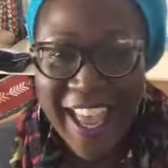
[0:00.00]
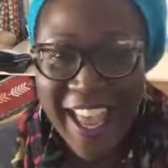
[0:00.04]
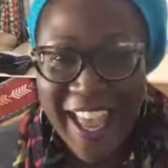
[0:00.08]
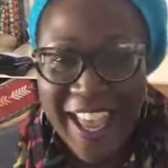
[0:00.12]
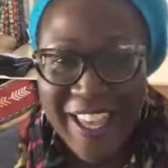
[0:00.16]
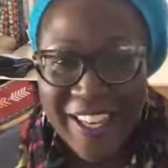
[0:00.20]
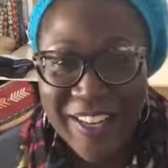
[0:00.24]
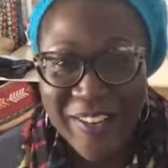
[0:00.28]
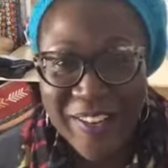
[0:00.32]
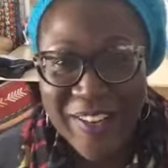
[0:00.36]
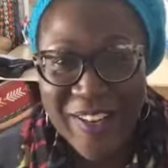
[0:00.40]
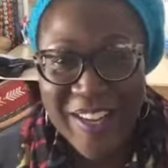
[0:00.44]

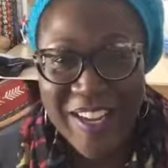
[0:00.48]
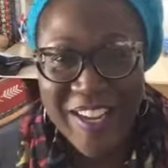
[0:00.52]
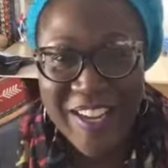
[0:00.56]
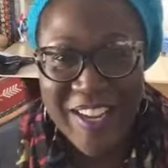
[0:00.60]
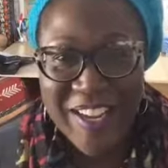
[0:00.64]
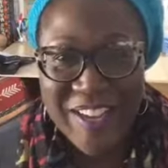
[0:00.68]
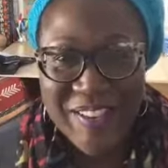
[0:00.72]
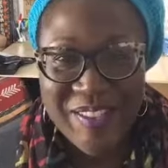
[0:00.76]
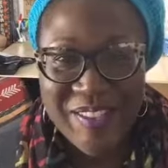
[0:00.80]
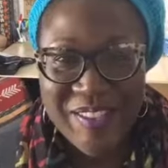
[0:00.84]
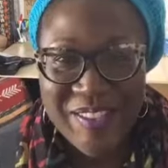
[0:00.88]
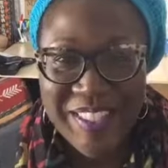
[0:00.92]
Hello
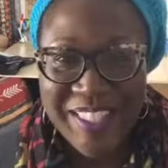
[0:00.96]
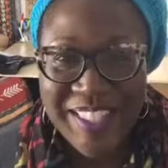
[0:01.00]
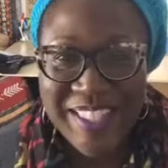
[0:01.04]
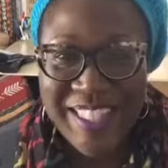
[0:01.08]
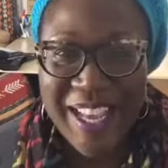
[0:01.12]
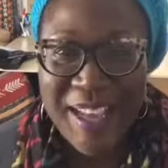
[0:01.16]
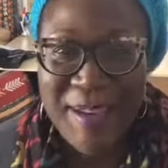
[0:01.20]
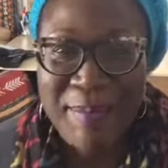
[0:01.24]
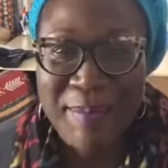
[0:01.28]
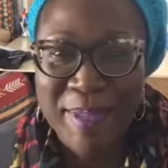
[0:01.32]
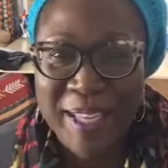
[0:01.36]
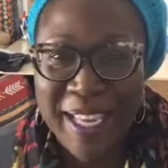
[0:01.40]
loves,
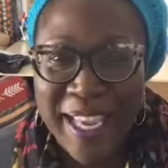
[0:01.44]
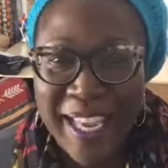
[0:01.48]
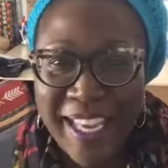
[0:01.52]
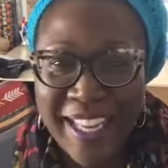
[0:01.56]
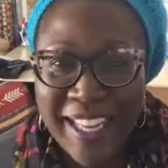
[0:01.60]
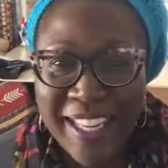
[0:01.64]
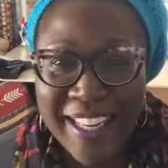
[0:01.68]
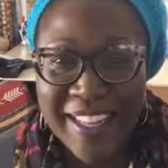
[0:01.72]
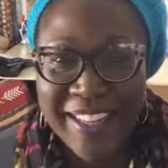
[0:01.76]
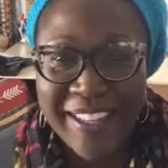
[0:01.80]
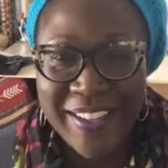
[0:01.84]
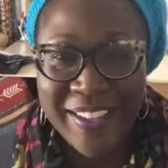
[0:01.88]
I'm
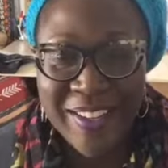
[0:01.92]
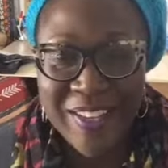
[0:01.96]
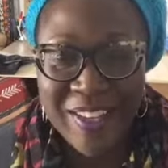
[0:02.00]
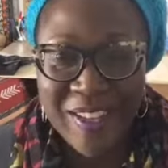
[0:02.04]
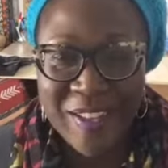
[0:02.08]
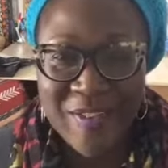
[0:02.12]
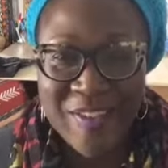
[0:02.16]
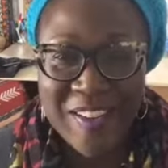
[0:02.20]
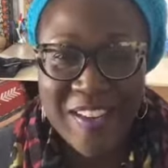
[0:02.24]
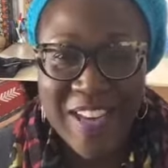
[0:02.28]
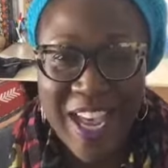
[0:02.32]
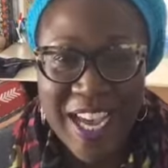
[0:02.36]
K.Hill
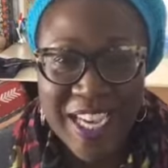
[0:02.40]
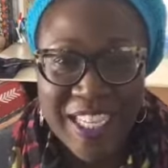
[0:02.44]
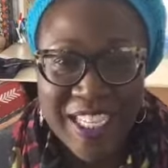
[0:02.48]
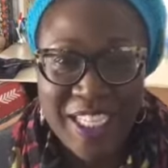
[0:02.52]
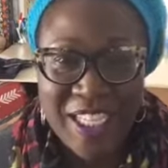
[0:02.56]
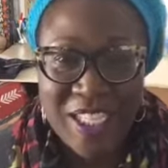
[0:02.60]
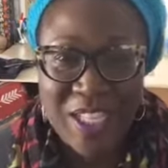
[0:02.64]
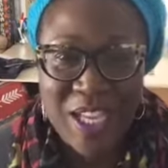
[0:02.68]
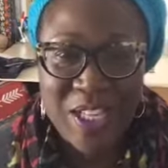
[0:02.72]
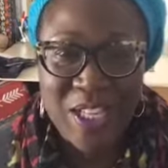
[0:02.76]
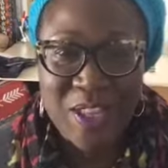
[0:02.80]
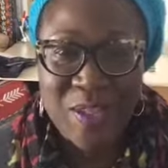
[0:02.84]
of
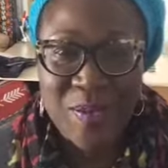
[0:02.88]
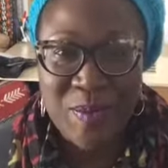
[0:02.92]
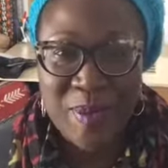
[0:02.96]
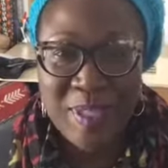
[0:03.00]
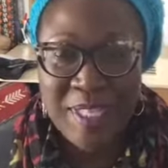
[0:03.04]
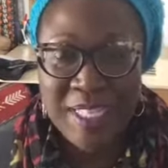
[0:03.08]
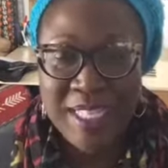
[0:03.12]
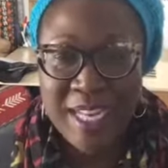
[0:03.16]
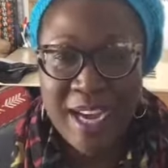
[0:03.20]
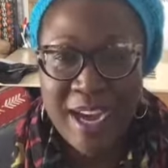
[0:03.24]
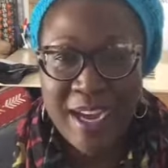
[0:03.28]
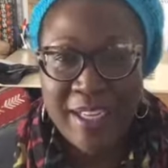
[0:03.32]

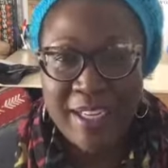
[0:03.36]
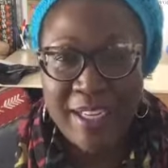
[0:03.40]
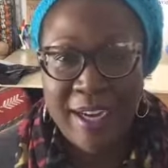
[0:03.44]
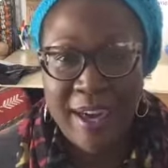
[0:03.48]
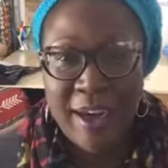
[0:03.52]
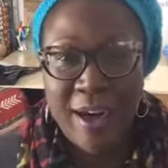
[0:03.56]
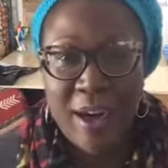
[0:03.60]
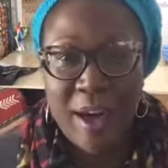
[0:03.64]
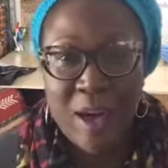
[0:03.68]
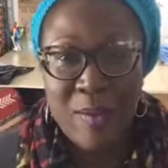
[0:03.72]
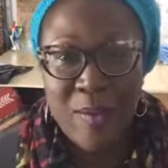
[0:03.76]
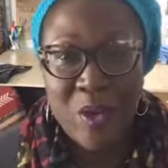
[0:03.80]

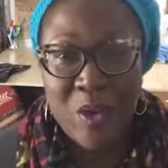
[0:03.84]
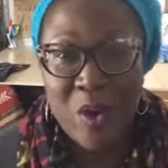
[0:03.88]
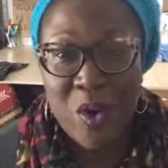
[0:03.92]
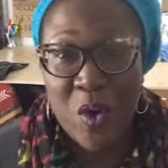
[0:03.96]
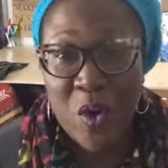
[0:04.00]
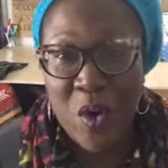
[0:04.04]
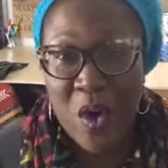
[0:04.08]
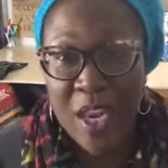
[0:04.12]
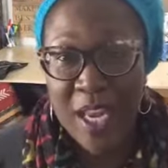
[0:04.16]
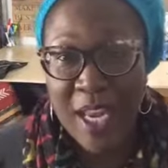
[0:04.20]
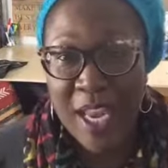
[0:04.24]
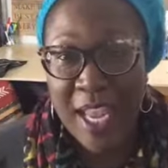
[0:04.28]
LockAccessories.com, your
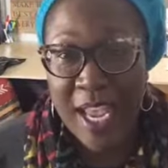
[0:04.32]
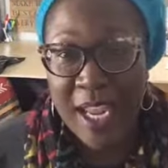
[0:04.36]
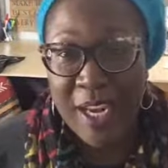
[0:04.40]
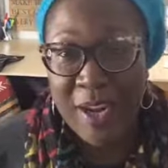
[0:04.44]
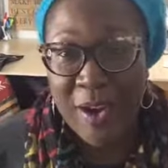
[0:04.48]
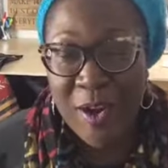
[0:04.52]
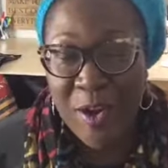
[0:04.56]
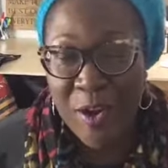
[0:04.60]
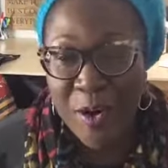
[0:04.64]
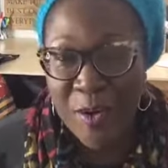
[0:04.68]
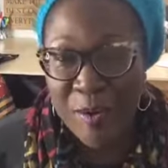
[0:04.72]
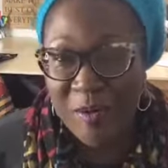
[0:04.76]
online
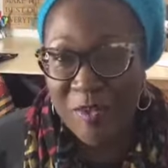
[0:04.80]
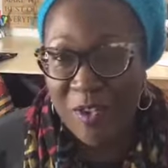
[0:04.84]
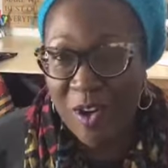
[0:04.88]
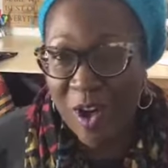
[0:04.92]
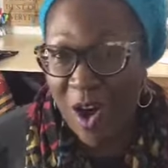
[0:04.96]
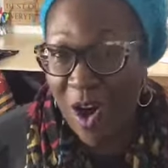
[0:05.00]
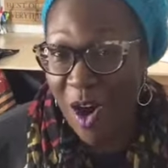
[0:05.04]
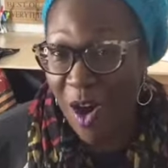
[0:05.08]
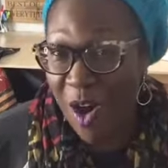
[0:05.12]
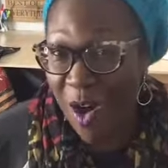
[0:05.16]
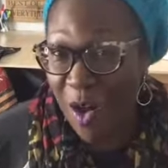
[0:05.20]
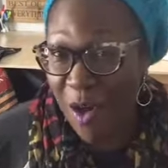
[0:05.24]
home
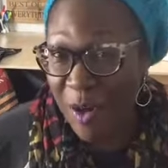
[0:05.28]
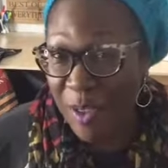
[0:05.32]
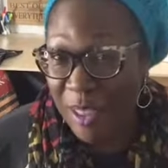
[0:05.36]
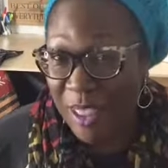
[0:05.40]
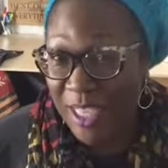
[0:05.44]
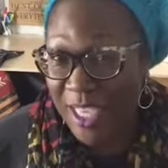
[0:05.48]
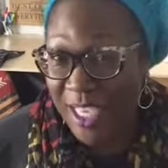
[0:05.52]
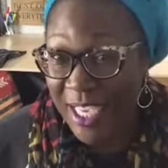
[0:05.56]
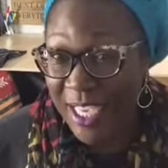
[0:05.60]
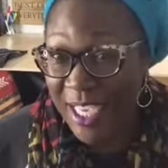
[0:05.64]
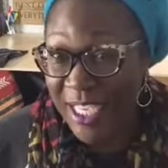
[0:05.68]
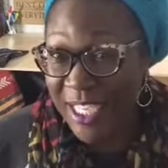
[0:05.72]
for all
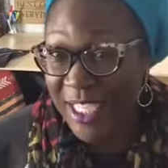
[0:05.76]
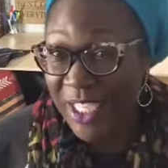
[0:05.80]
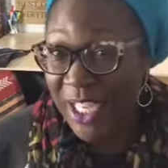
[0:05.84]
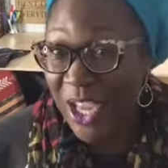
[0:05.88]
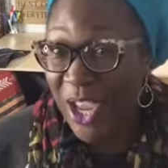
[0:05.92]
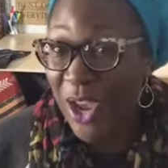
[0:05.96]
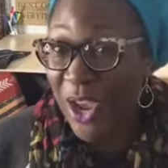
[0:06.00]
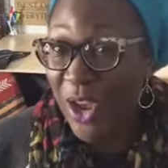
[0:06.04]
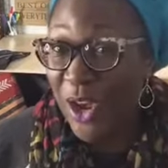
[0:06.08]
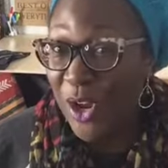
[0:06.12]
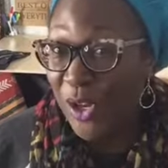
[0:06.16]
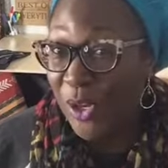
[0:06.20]
things
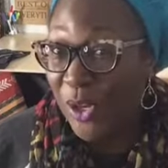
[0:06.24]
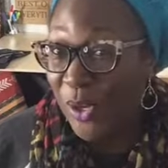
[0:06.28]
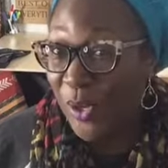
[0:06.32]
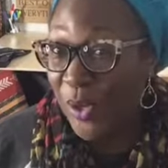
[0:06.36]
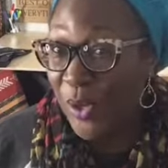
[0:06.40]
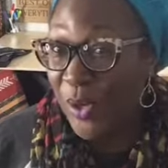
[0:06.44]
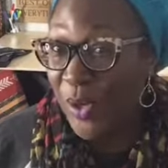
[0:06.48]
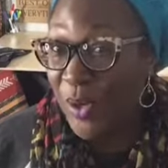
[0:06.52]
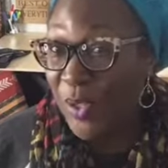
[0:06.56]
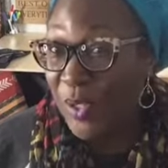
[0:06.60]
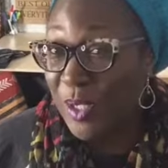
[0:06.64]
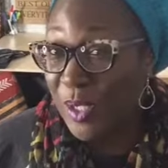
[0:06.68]

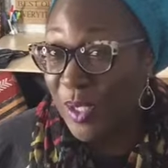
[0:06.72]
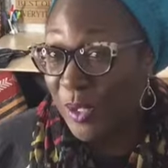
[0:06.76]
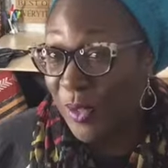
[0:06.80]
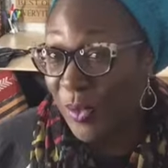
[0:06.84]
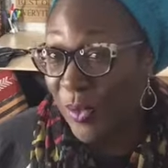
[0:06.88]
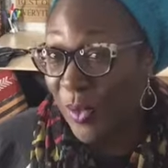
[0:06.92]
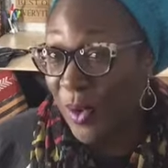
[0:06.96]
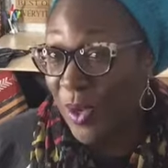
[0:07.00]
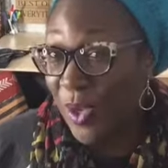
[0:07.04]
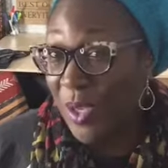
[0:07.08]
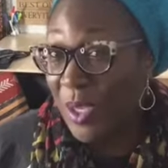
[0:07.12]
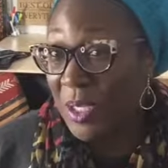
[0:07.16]
curls,
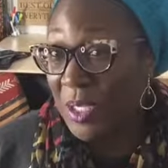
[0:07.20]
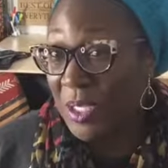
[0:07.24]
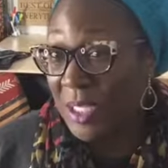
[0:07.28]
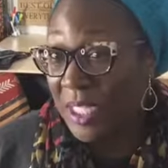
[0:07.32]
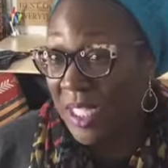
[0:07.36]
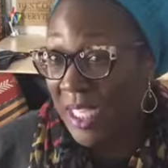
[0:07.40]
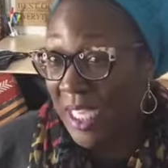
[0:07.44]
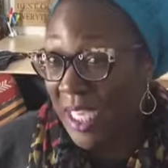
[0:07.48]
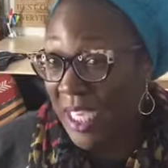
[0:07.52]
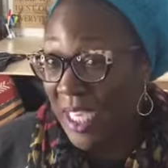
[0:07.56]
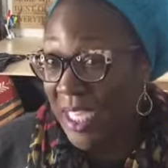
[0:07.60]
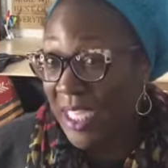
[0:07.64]
coils,
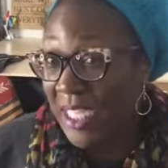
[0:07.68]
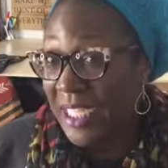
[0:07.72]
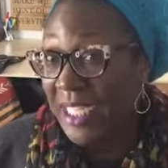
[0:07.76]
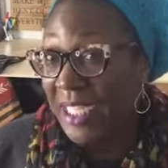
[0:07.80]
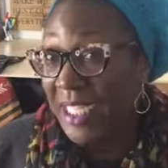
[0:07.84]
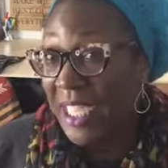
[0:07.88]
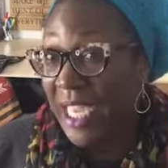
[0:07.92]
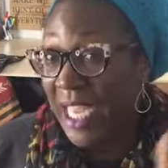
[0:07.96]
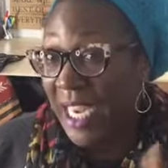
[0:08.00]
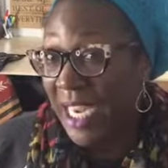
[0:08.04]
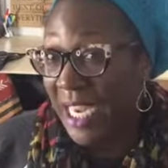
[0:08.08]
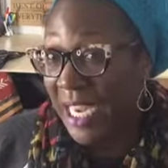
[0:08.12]

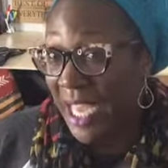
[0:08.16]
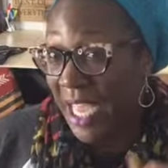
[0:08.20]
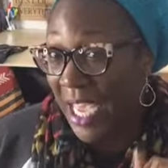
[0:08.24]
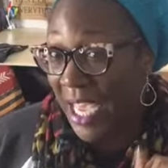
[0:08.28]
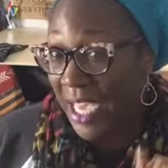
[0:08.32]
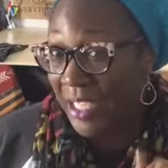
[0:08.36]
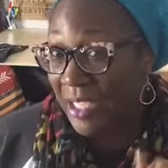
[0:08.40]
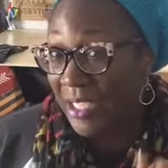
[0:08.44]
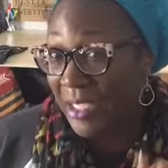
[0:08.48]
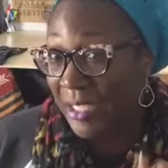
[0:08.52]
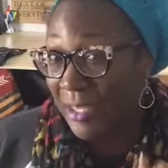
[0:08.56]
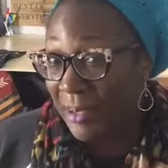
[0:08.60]
kinks, and
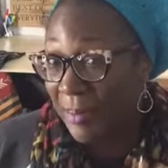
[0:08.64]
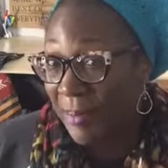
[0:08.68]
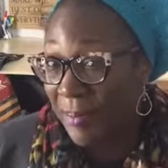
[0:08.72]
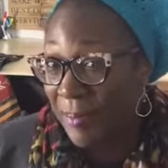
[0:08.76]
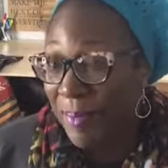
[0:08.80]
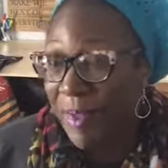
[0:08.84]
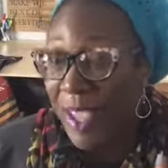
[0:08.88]
locks.